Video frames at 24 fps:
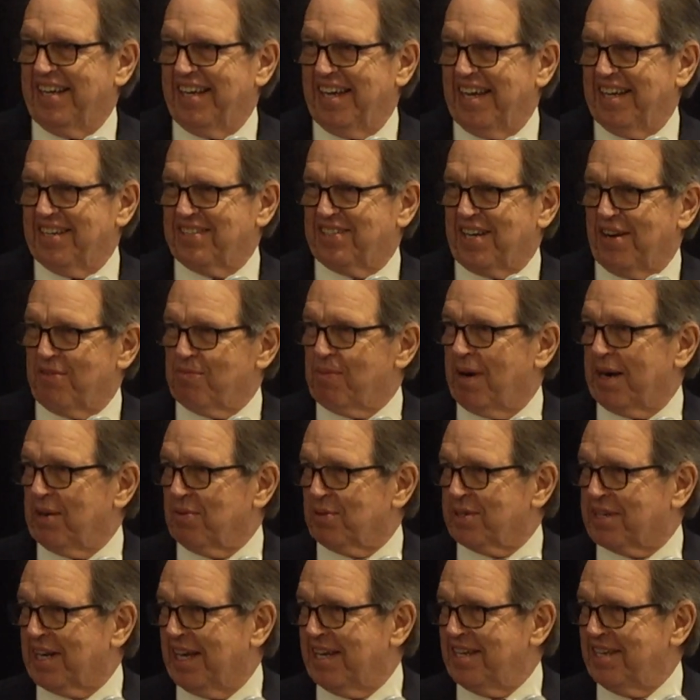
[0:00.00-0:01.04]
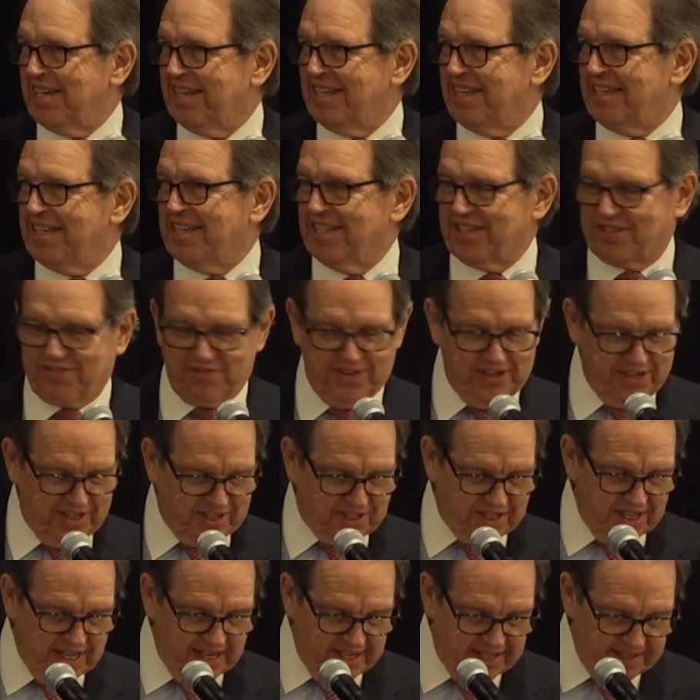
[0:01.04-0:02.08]
as everybody will tell you, he gets very
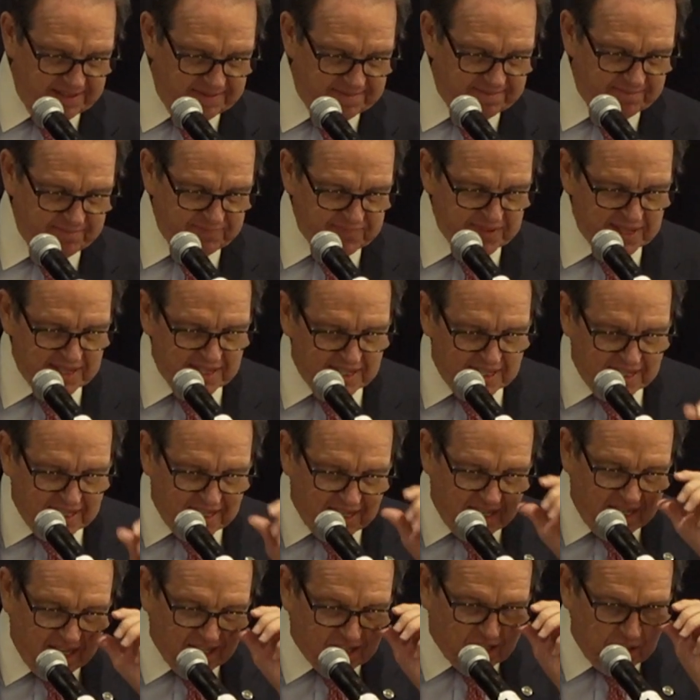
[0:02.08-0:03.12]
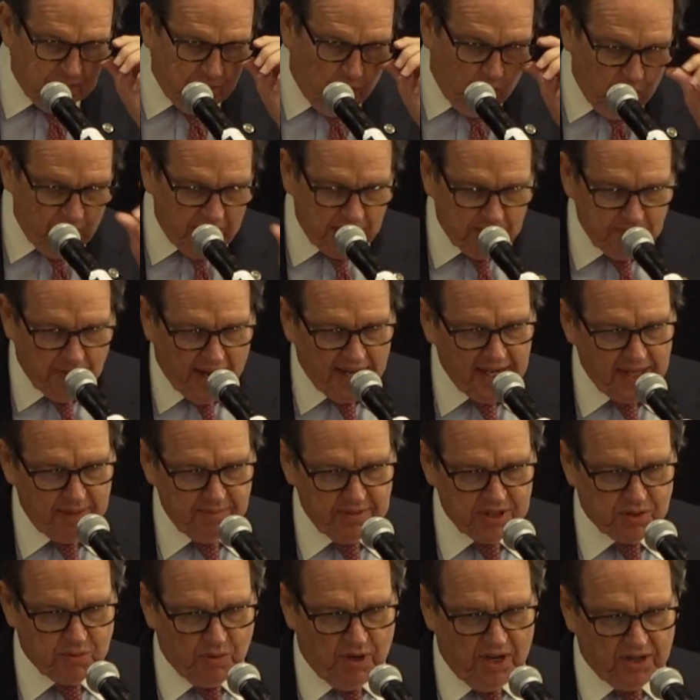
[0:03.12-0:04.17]
excited. Good morning. My
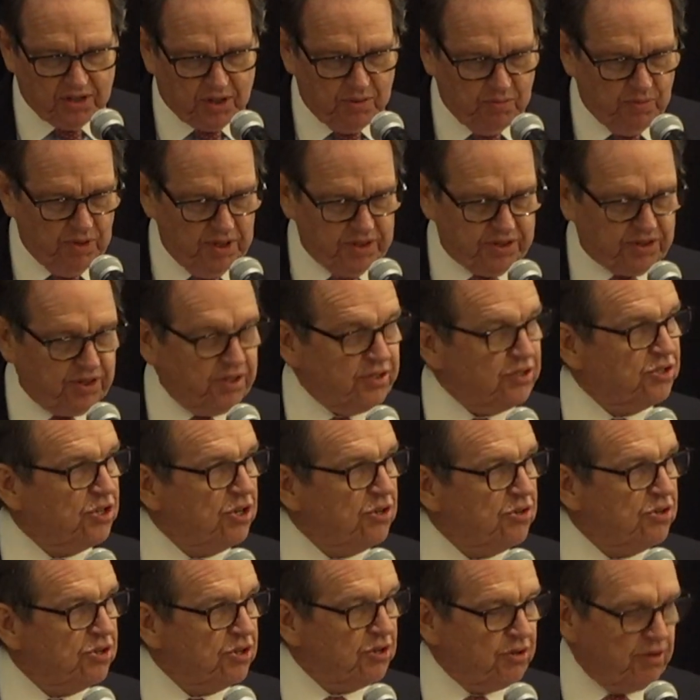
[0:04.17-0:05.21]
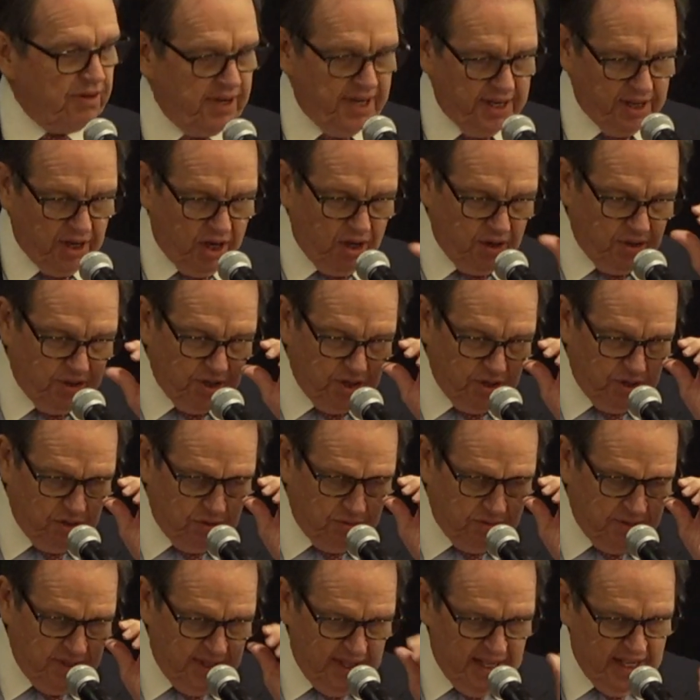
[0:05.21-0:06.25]
name is Welcome Wilson Jr., and
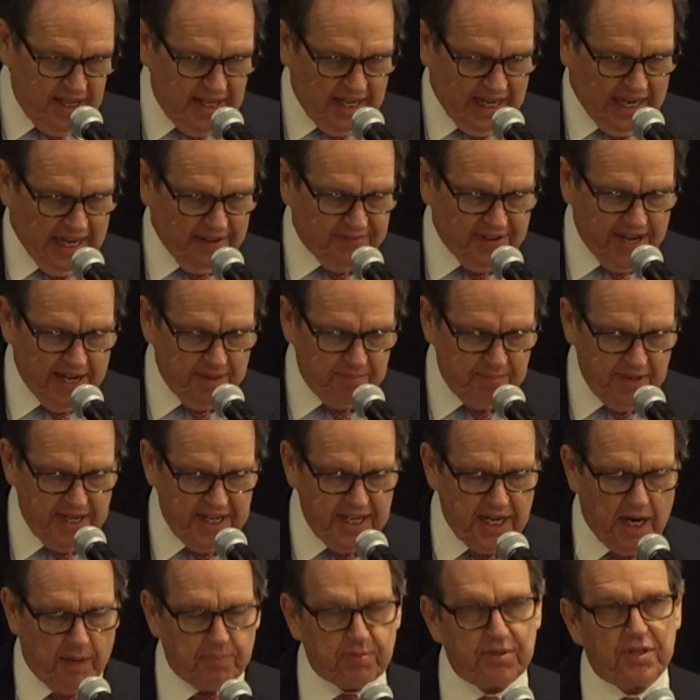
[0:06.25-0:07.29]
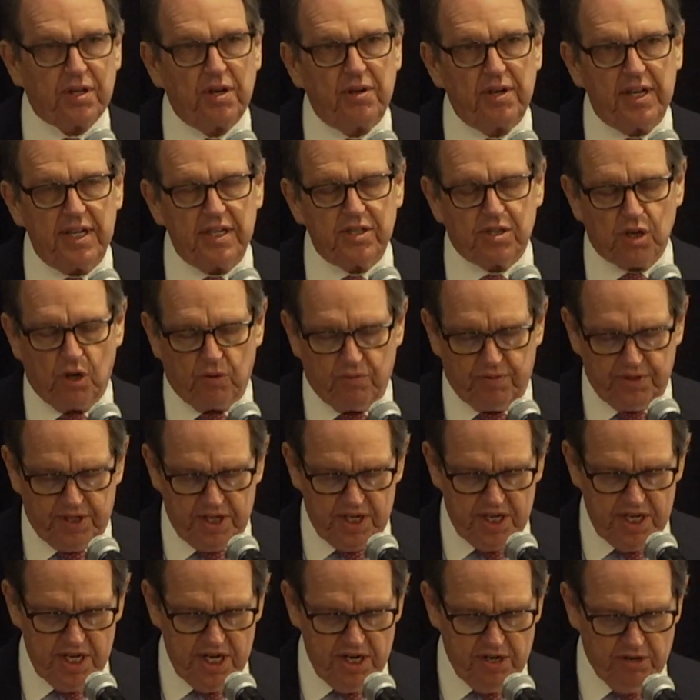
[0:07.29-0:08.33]
although I've had many opportunities over the
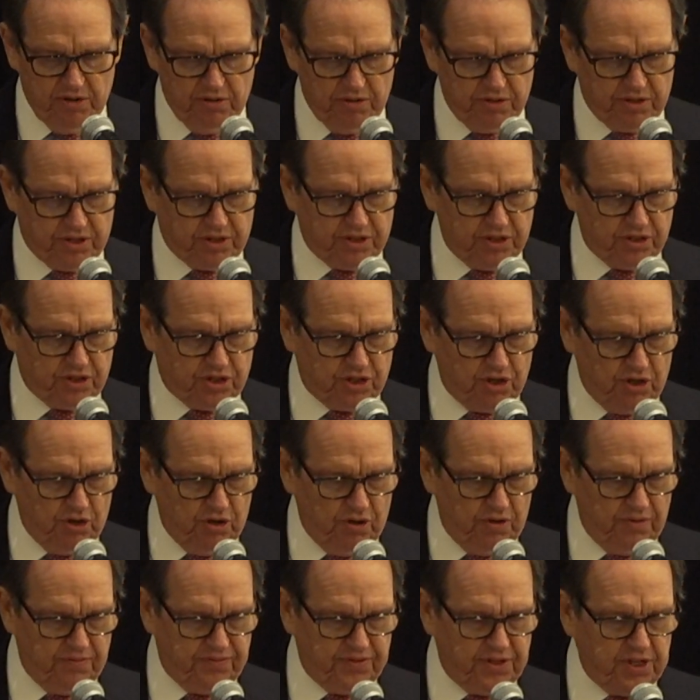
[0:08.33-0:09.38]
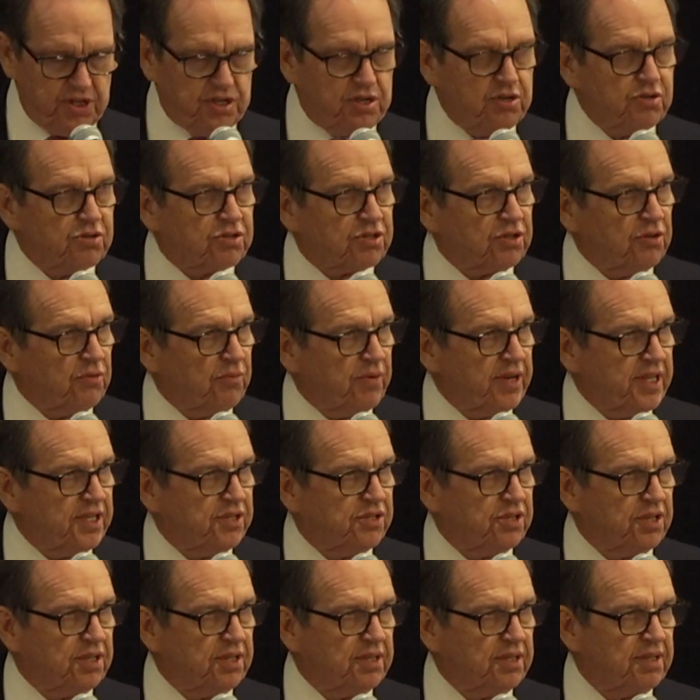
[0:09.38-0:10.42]
years to serve the Houston
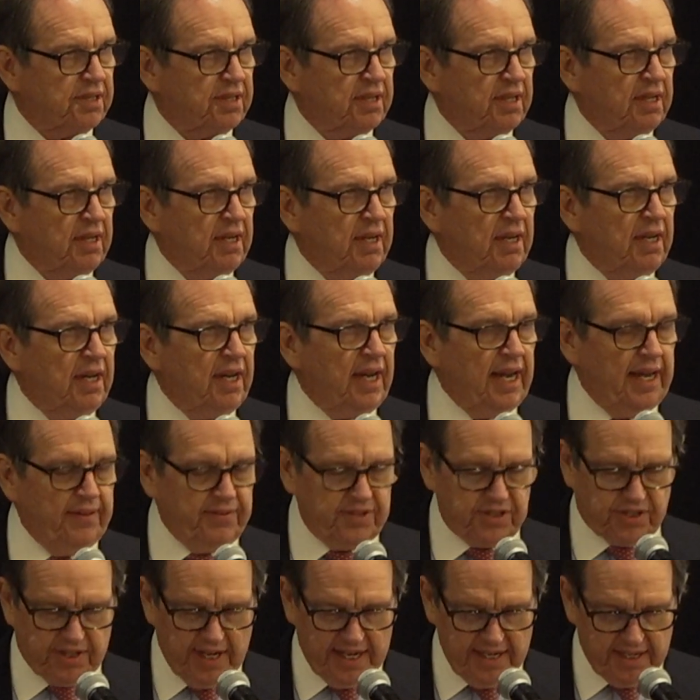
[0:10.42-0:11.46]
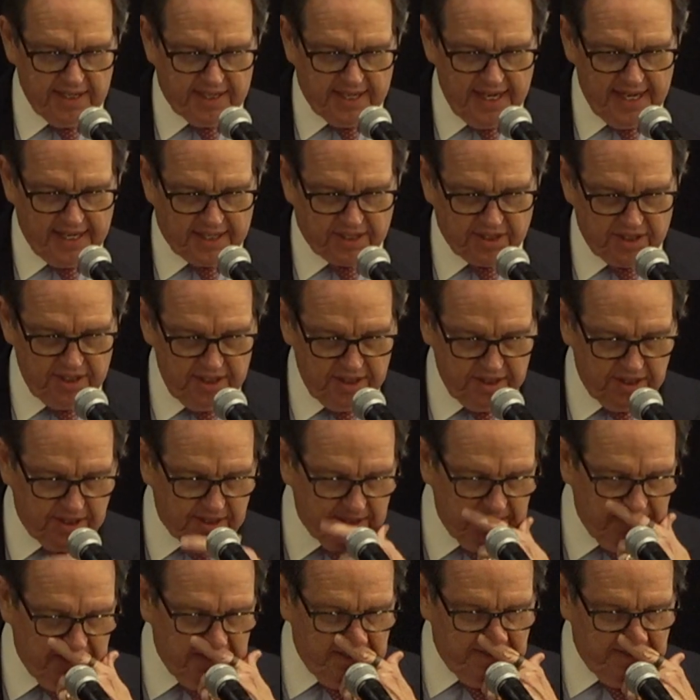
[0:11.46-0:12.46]
region and the state of Texas,